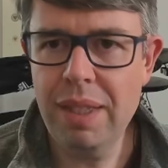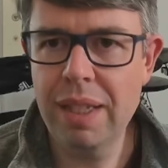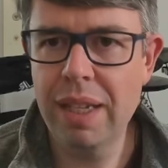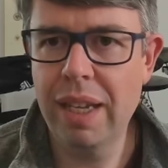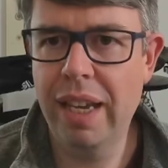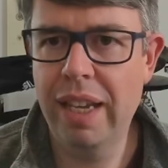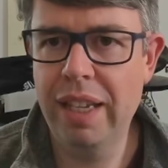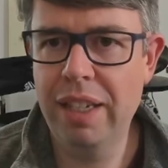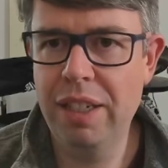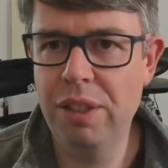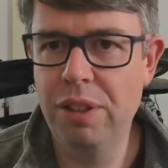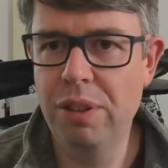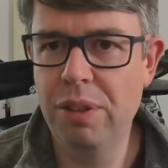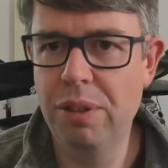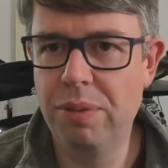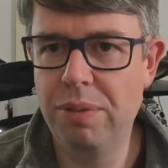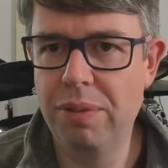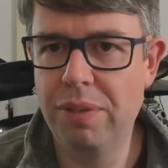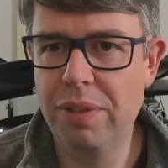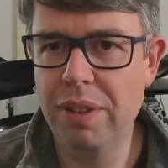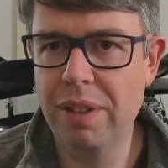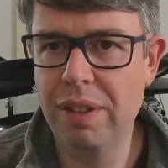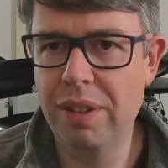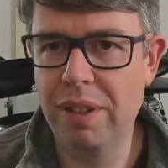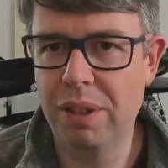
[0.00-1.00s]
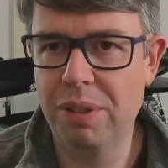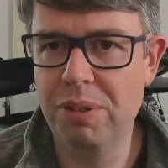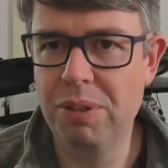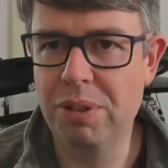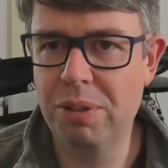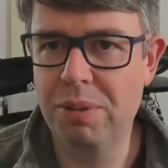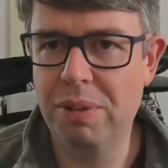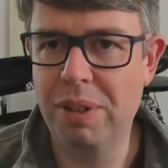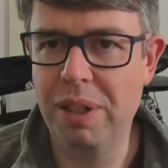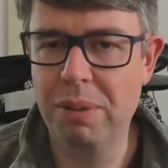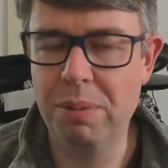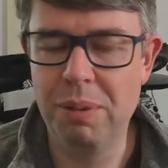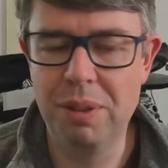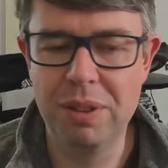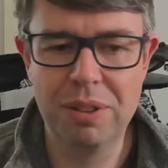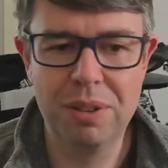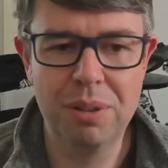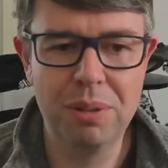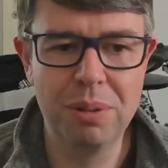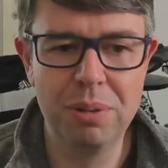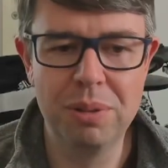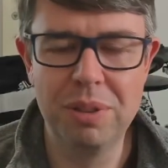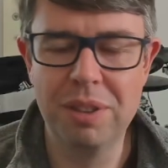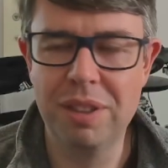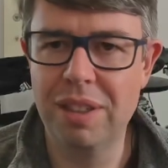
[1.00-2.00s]
any of those three was
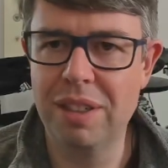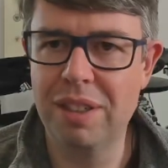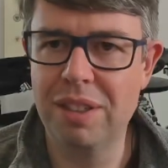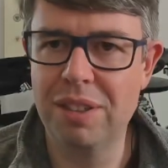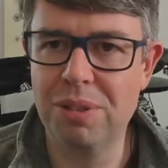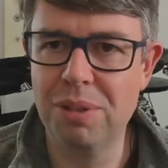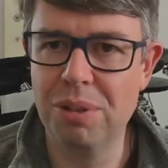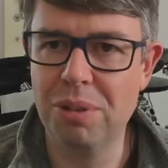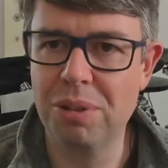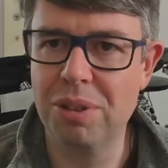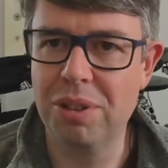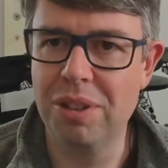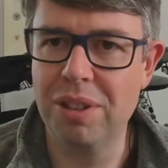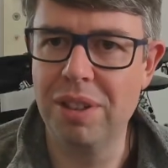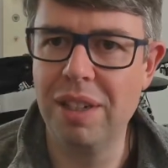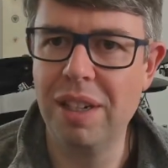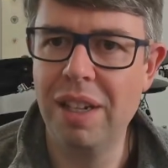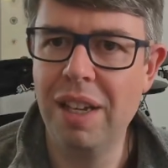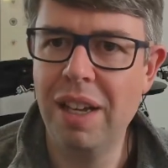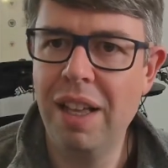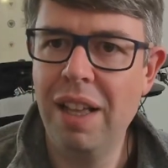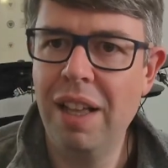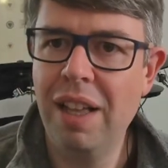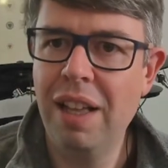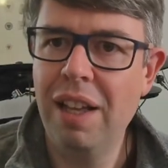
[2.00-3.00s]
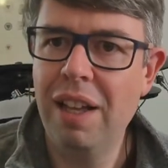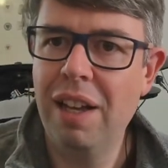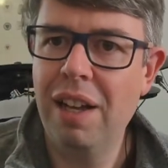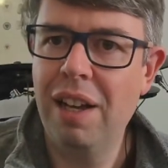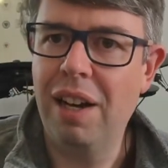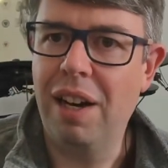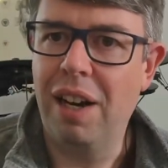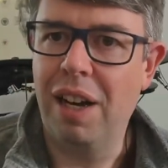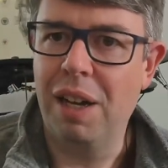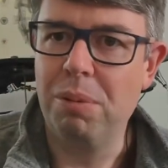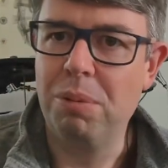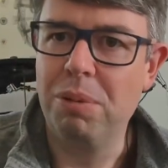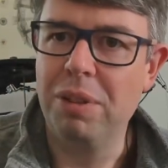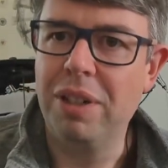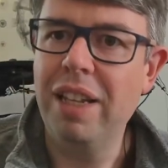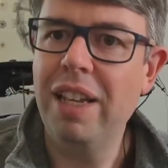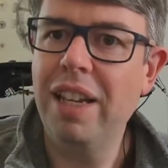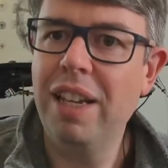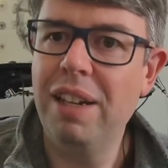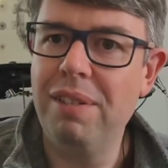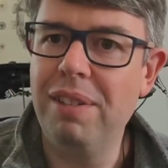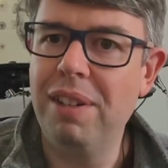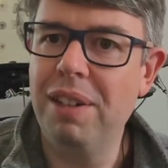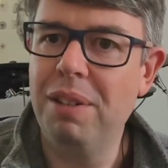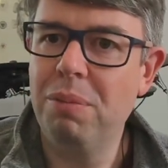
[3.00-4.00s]
causing a distortion, I would
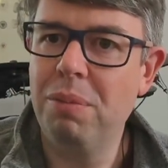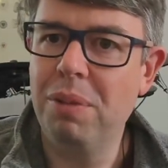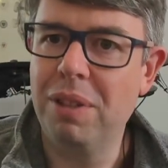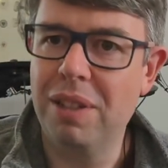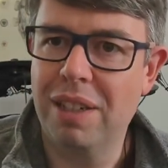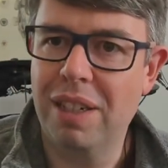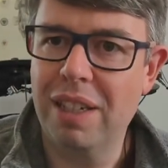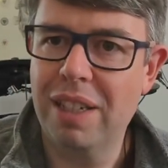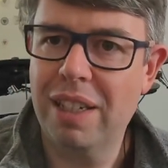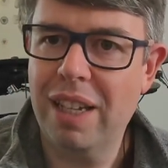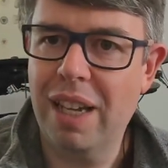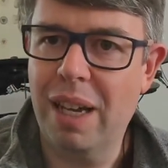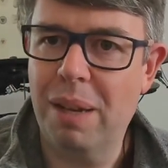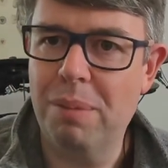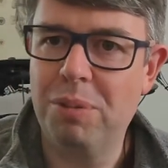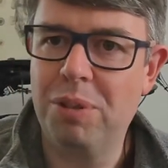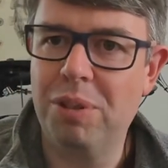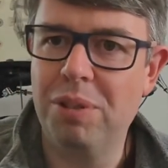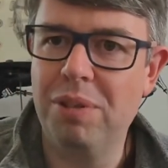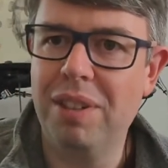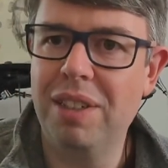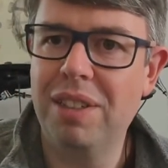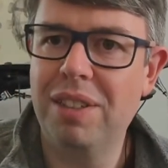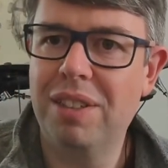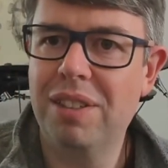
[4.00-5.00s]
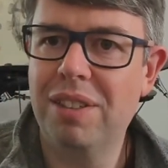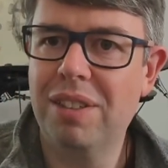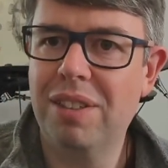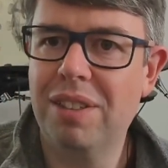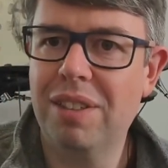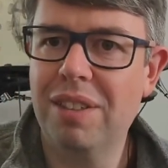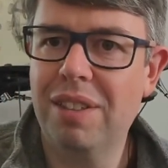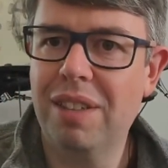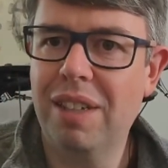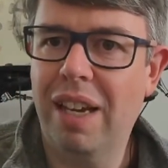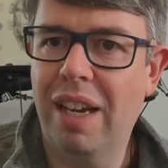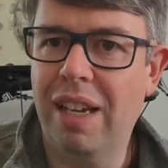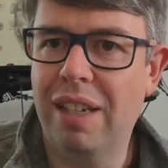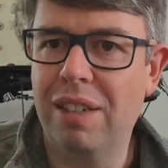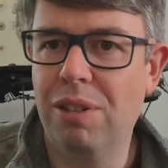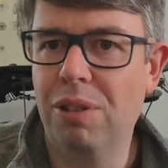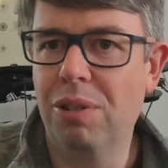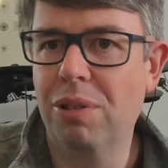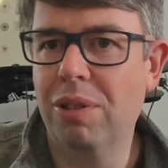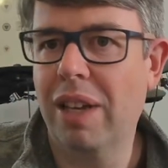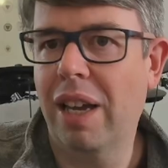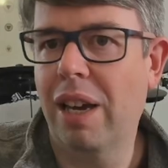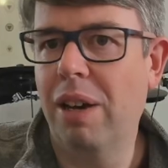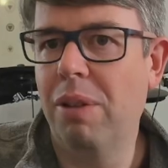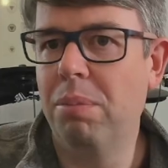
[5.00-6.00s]
hear it when I capture its
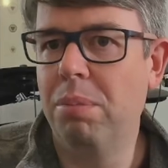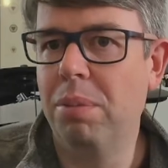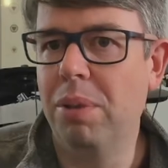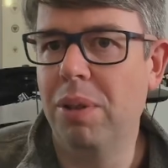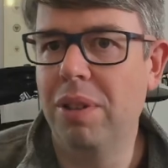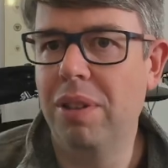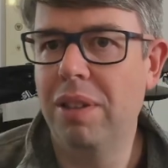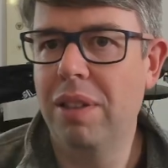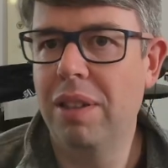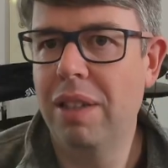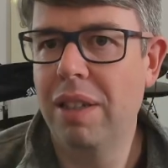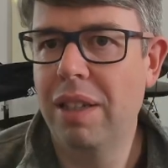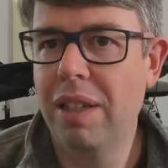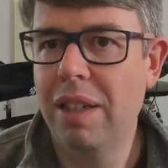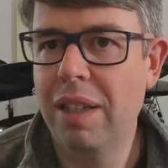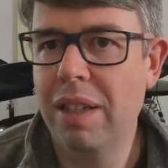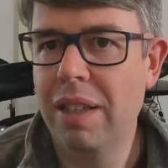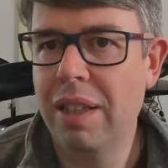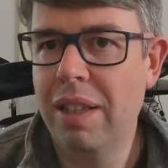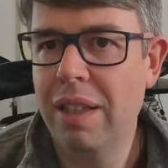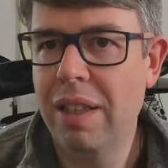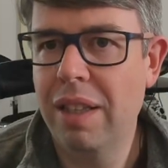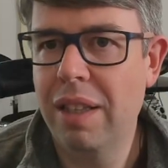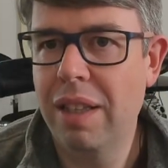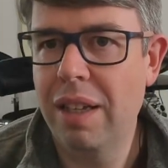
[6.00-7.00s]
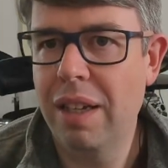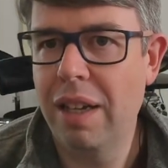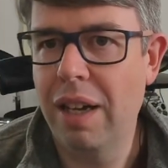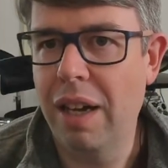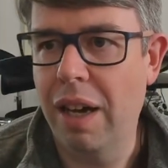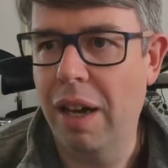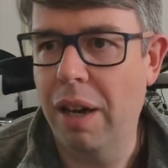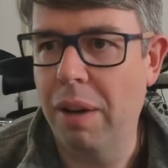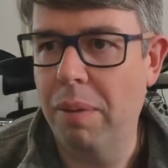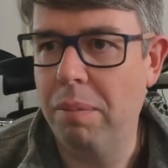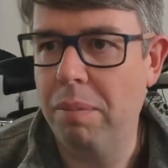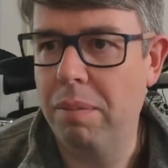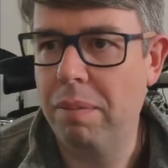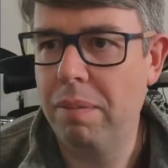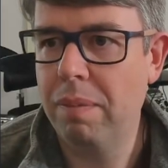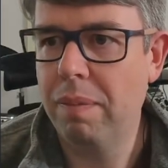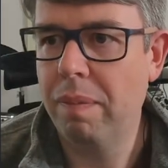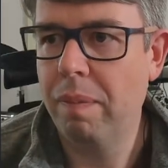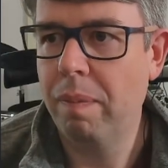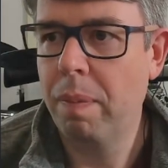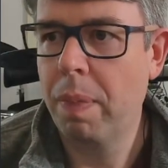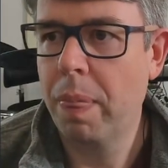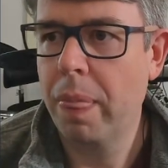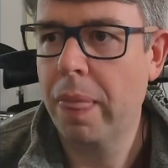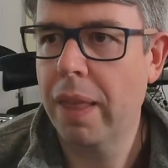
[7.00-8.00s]
analog output. And
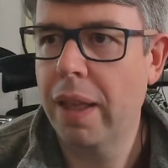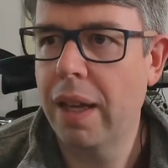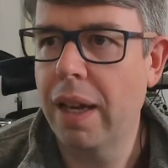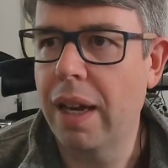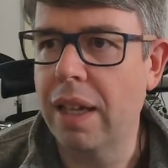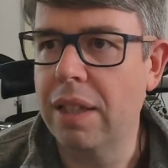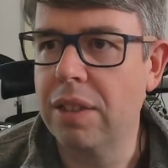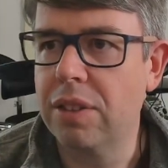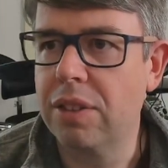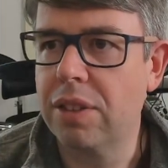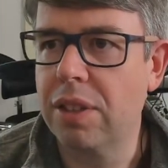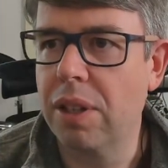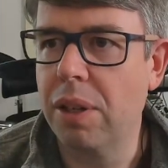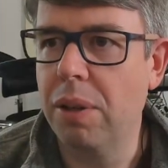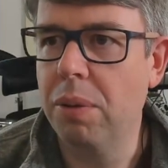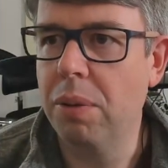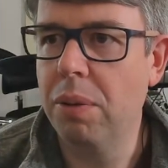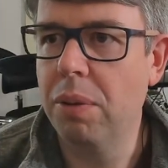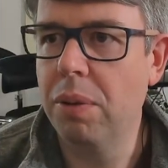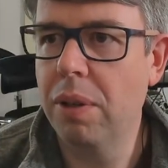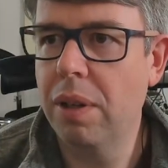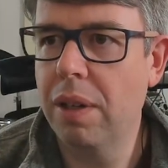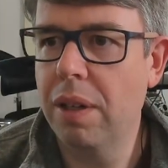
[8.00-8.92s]
so